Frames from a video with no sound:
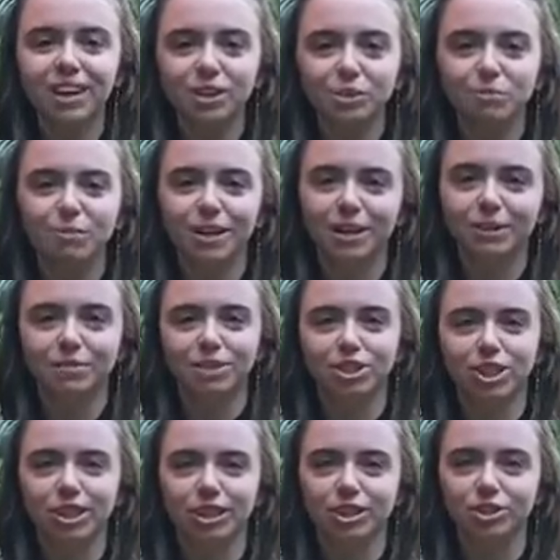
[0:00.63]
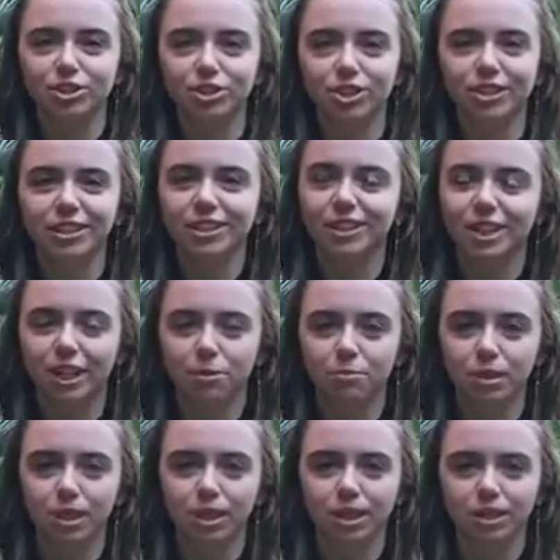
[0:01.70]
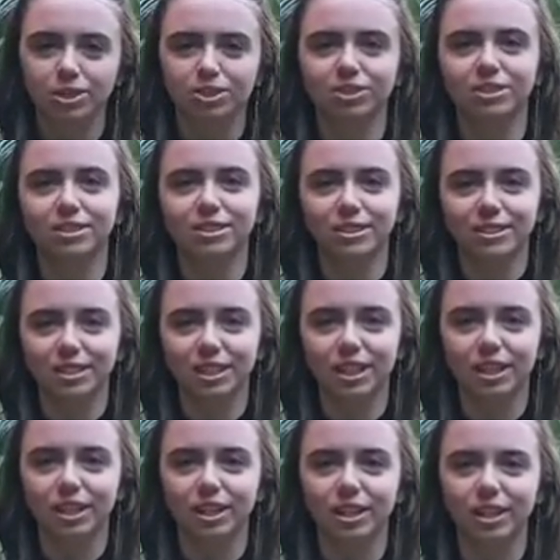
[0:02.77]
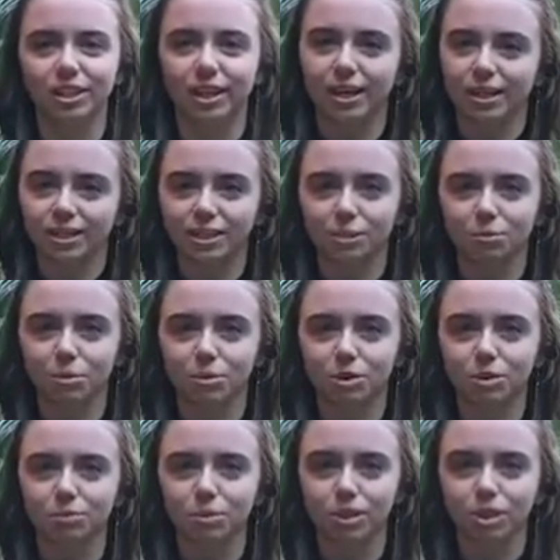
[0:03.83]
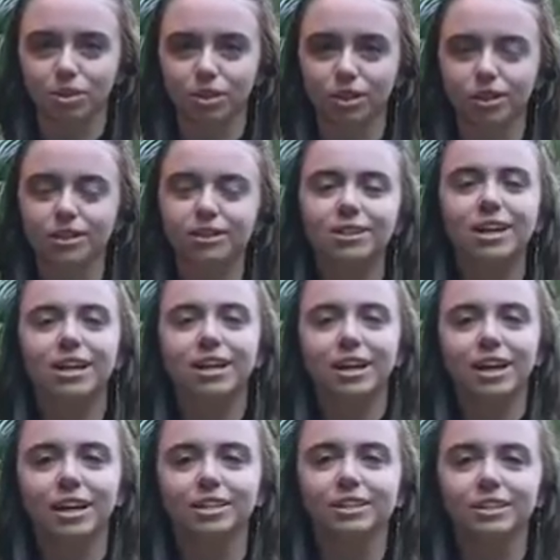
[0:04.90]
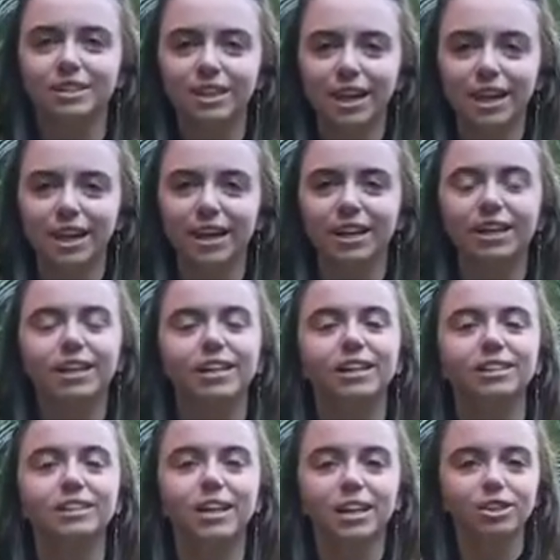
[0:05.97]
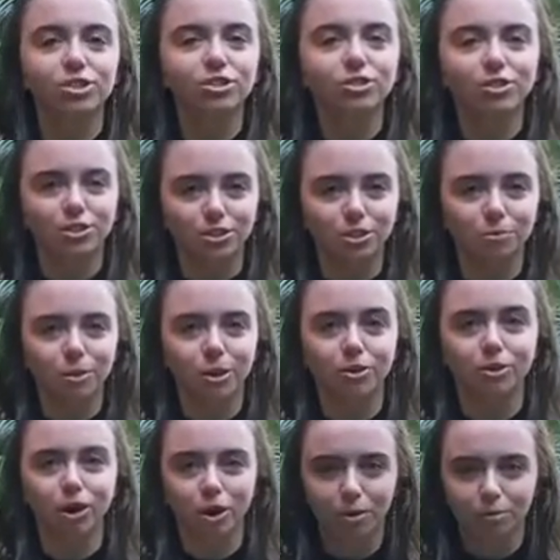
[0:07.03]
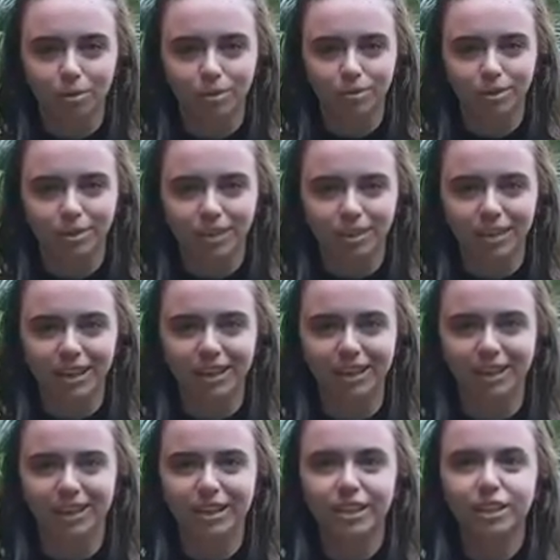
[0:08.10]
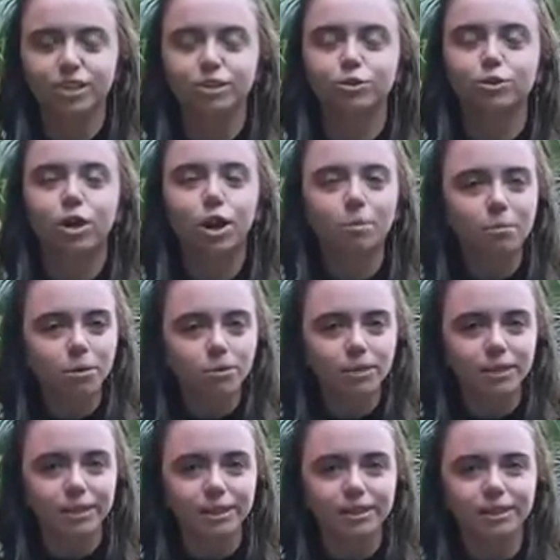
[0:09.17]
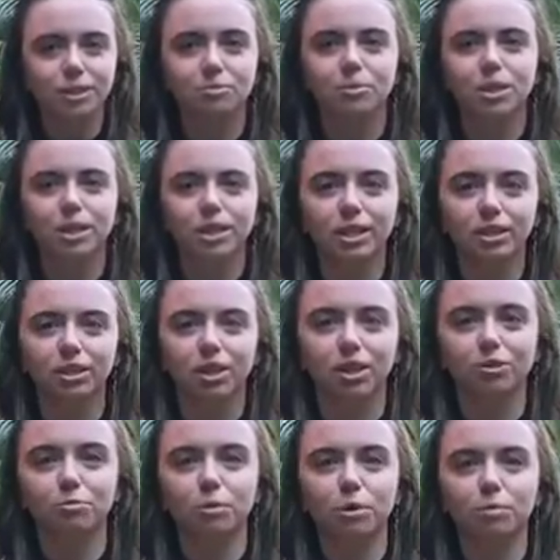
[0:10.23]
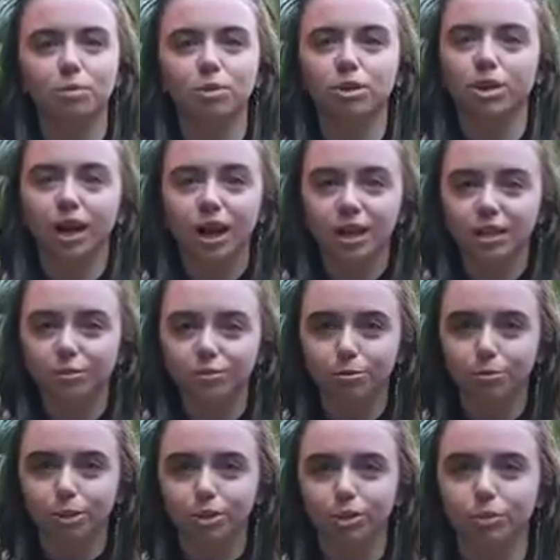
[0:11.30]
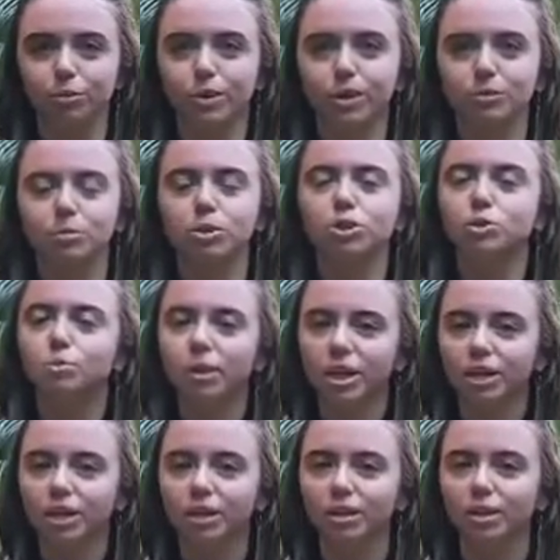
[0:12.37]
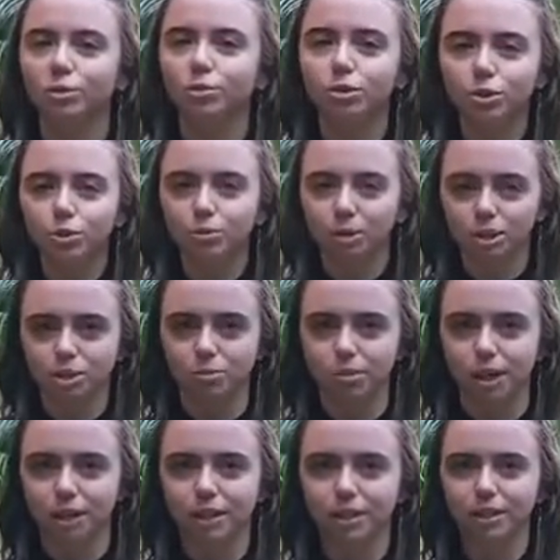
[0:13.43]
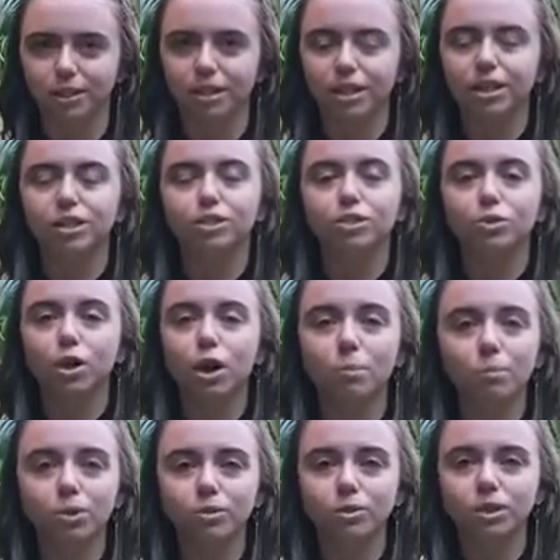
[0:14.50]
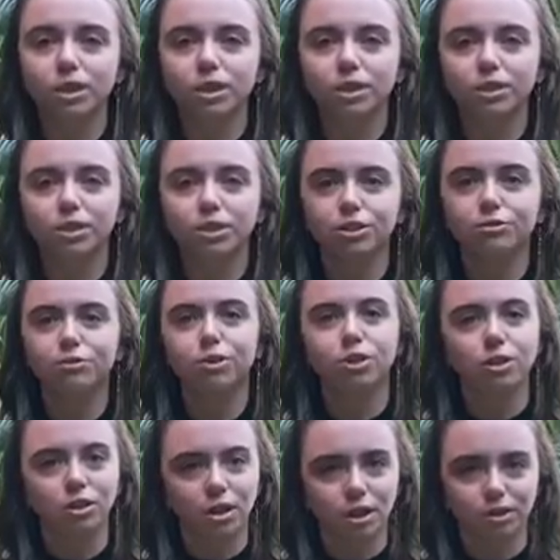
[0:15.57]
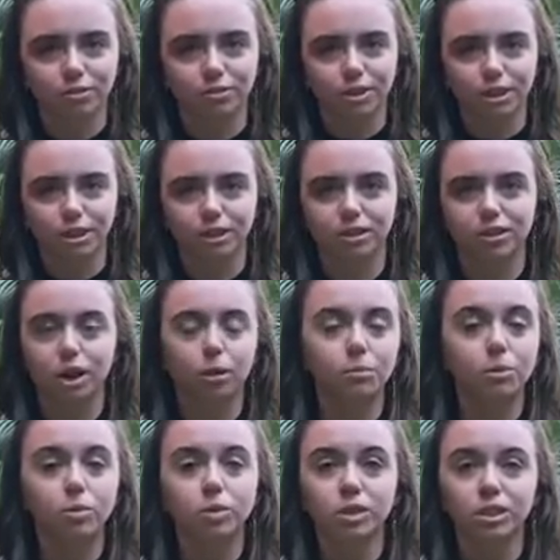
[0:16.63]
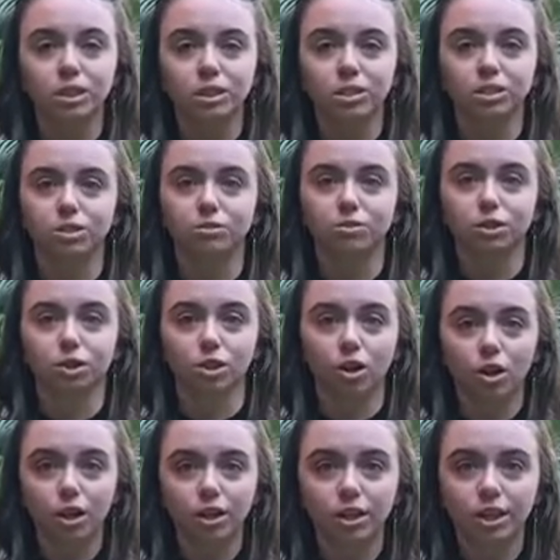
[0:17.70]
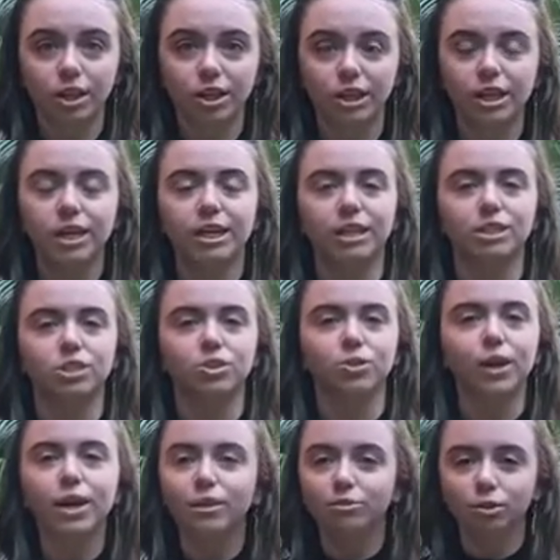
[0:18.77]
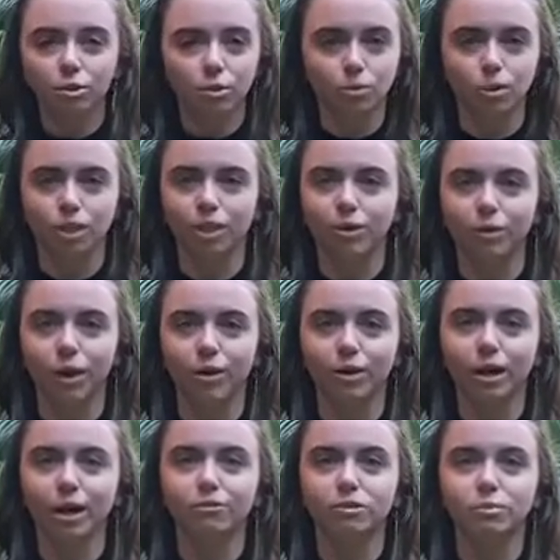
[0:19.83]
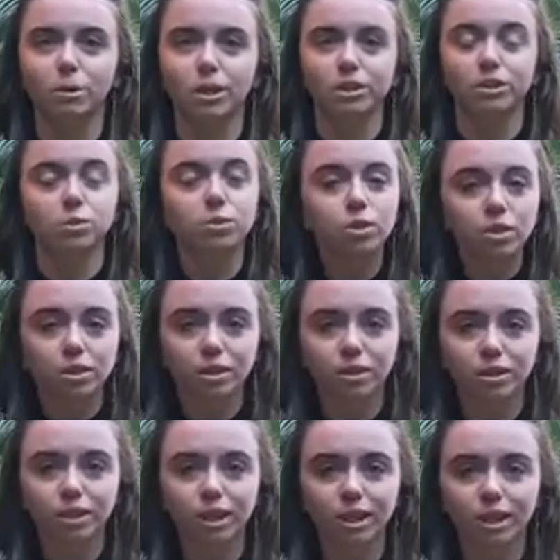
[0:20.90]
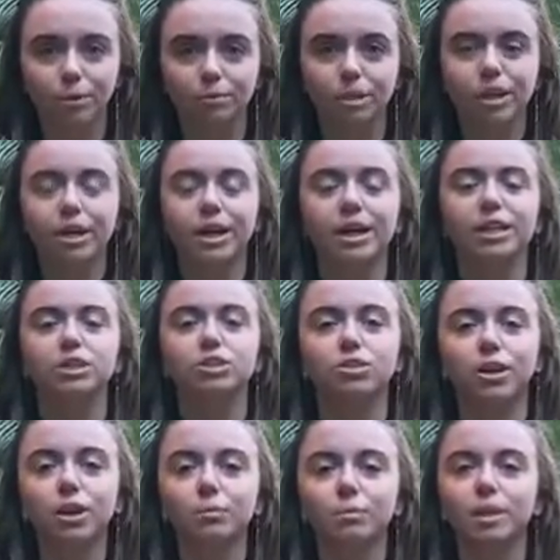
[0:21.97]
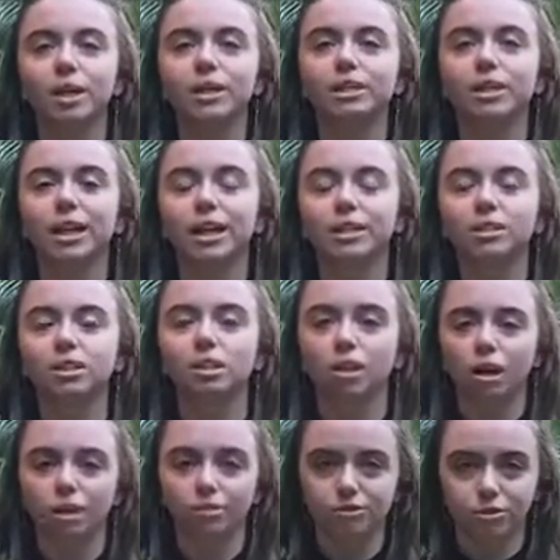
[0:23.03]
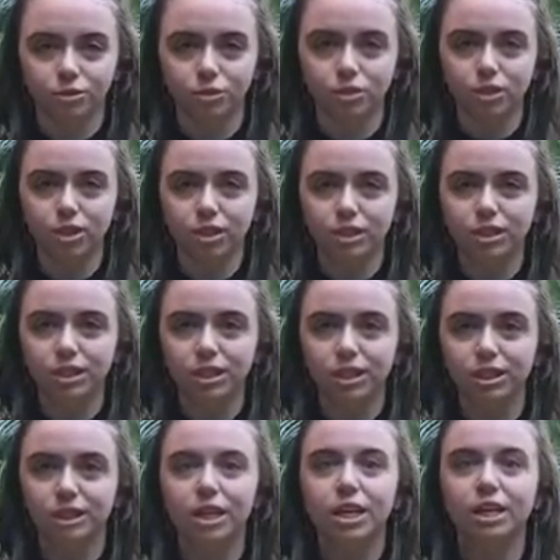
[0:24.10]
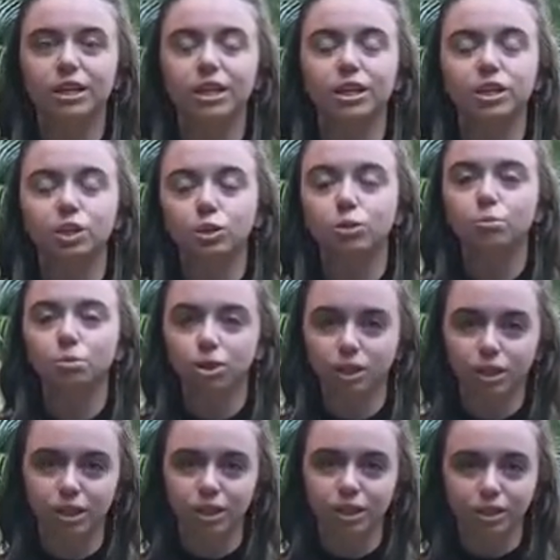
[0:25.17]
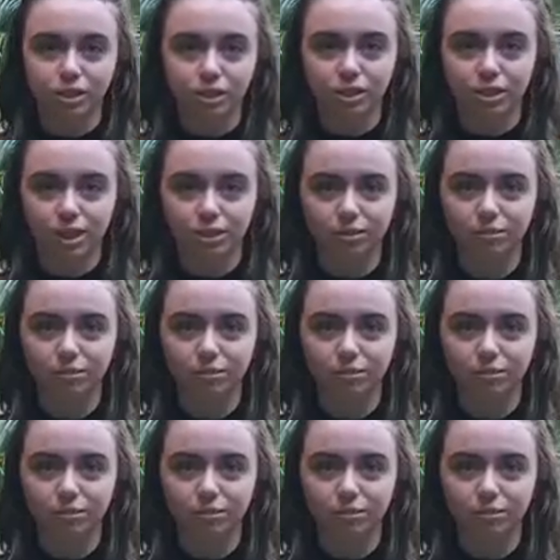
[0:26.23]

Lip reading: my name is Cheyenne Strickland and I am the collections assistant here at the Anniston Museums and Gardens, and today is National Learn About Composting Day. So composting is something that a lot of people are kind of familiar with, but you may not know too much about it. So composting is good for a lot of things. Composting is good for gardening. It's great if you don't want to go out and have to buy soil all the time, and it's great because it has a lot of nutrients in it that you put in there yourself.